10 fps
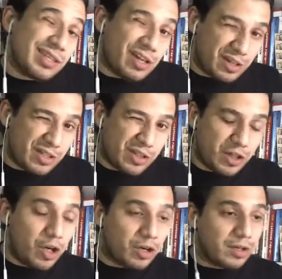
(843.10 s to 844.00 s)
are
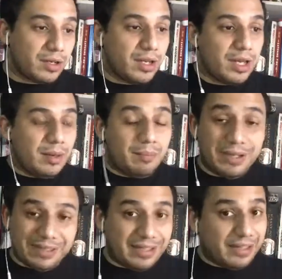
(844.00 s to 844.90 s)
strong
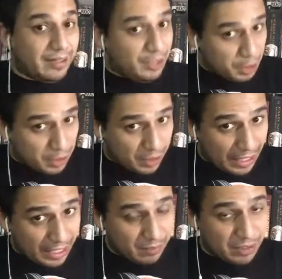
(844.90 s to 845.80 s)
but they're not
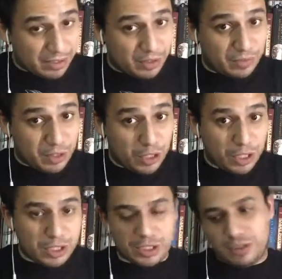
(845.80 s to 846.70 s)
animals of
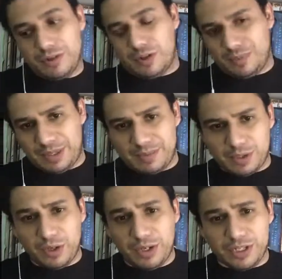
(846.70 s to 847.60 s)
charge. Sometimes
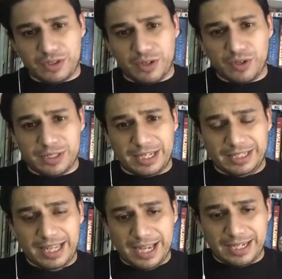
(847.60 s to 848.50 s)
donkeys are used like
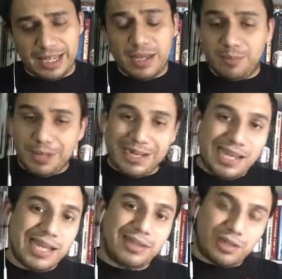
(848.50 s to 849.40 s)
that, but
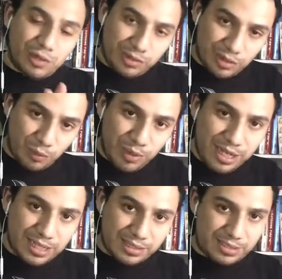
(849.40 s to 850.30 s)
again, they're they're
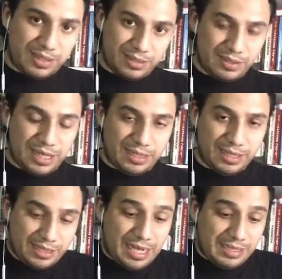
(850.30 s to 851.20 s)
weak at,
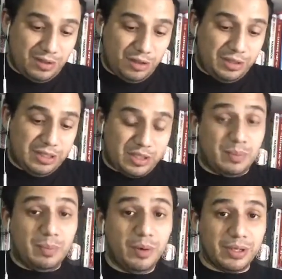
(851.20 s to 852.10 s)
at, at, until some
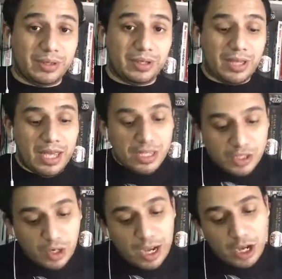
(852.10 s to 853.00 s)
point.
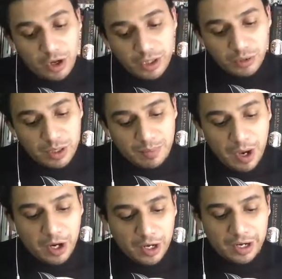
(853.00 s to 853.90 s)
So, according to the
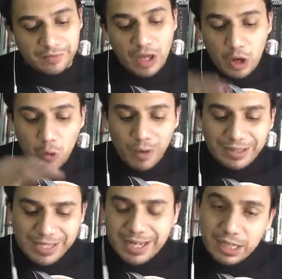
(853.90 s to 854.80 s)
paragraph, what
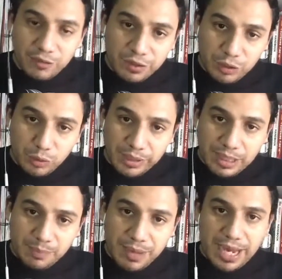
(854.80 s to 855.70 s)
did elephant do in
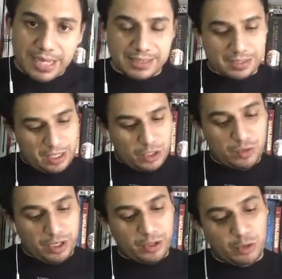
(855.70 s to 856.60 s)
the past? You
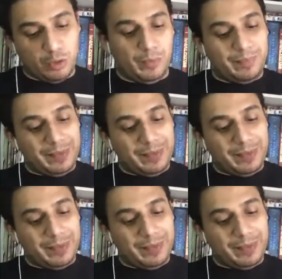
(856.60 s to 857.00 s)
can do.